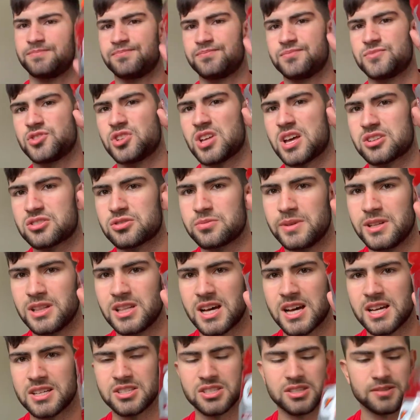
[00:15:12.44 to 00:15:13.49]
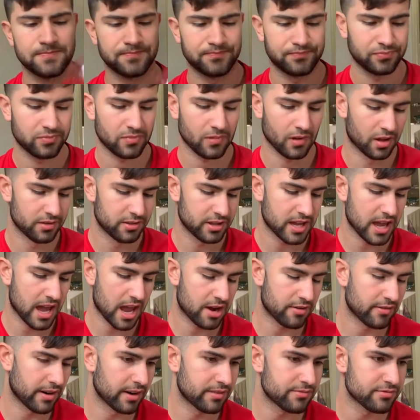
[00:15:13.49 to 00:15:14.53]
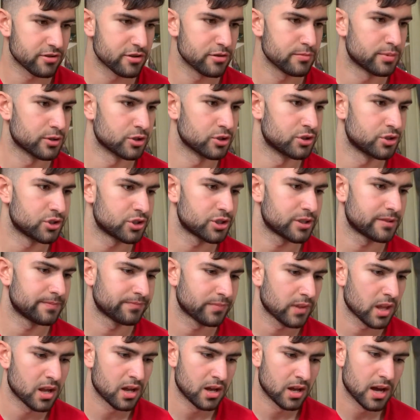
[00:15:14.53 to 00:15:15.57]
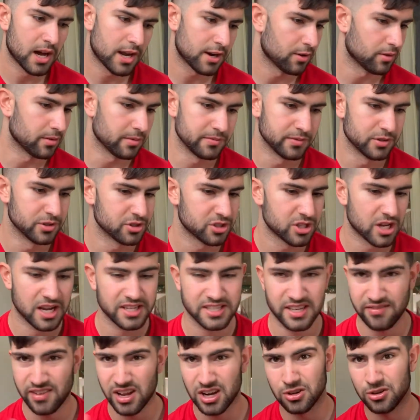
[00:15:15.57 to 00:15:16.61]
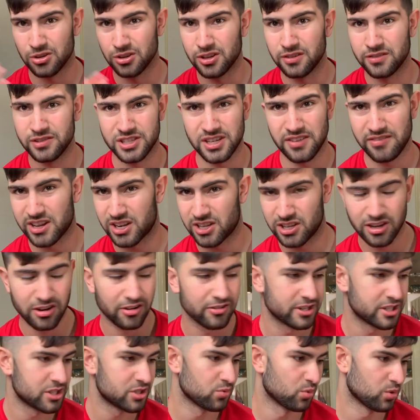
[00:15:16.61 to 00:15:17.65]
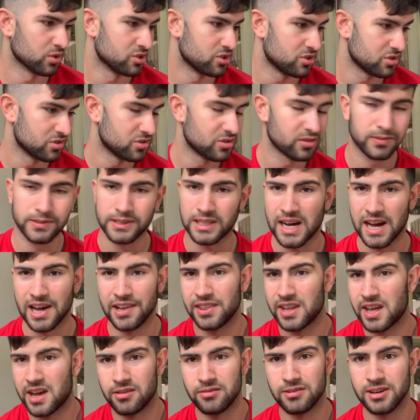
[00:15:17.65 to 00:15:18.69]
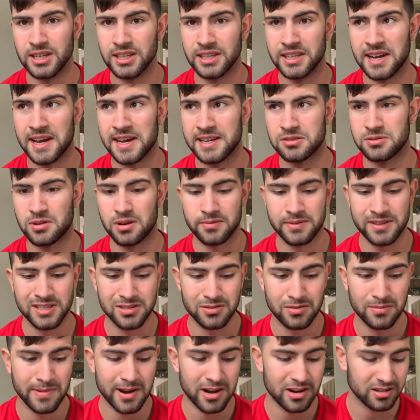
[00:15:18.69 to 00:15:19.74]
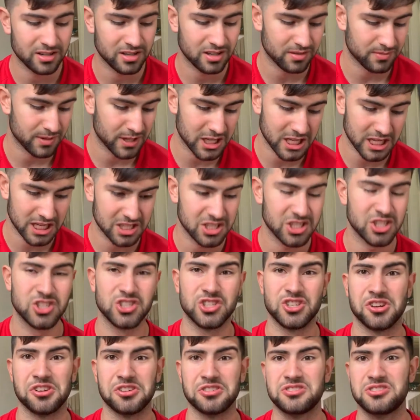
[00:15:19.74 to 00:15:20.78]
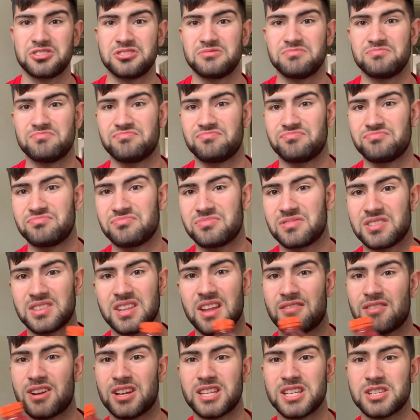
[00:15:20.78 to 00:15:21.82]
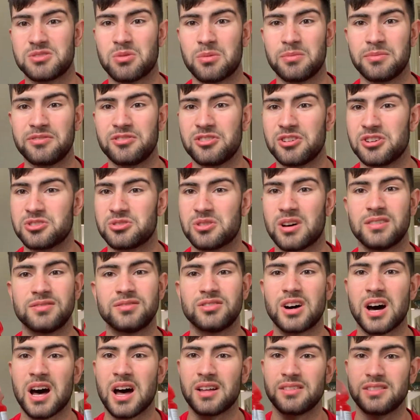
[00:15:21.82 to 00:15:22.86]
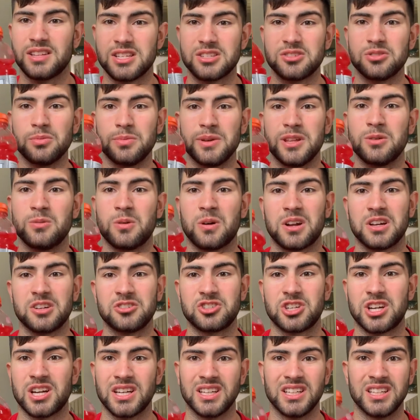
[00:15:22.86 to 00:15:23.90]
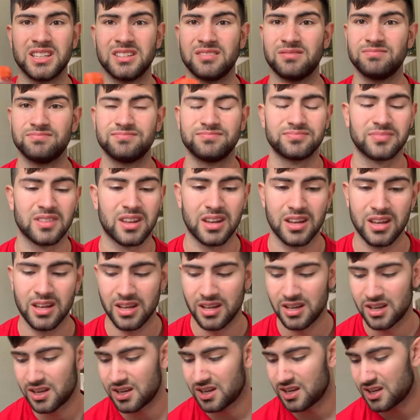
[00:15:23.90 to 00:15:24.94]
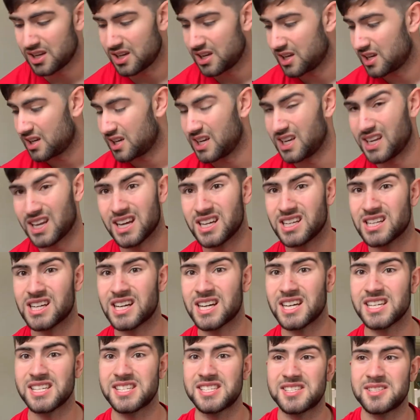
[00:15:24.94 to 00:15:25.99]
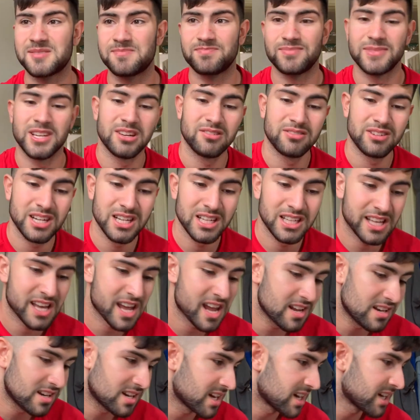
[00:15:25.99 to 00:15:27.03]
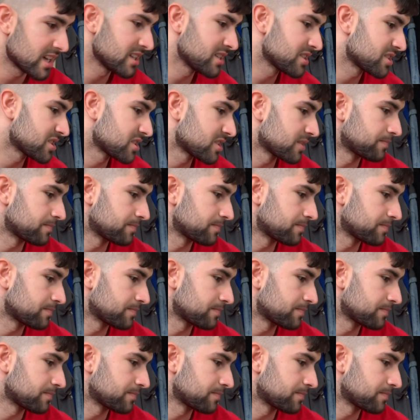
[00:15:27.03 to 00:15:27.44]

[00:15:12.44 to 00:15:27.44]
So that's coming last. The Gatorade Fruit Punch. I know this one's nice. I've had all the others. I've had the orange ones and stuff like that, and they're really nice when I went to America. But this is just... Never had this one before, so I thought this will be the one I'll try, and... It ain't nice. It really ain't nice.